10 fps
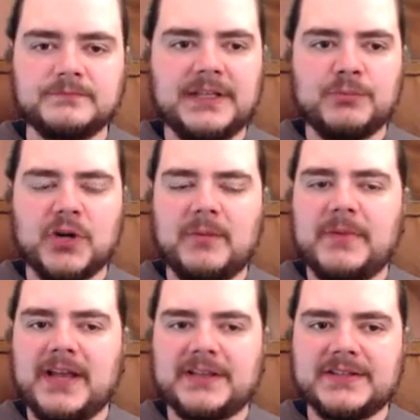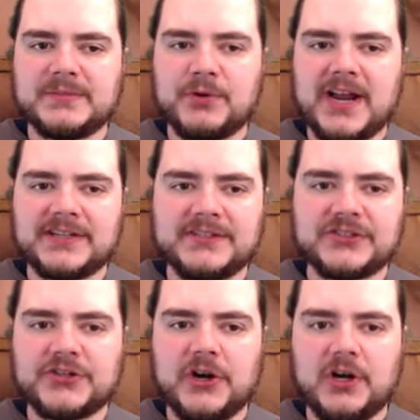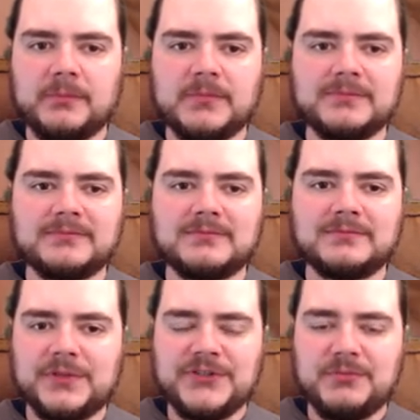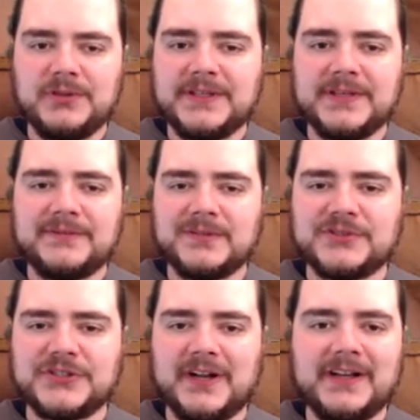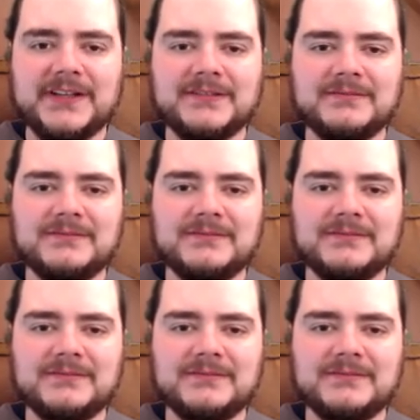He brought back his practiced charm. Would you believe I'm shy?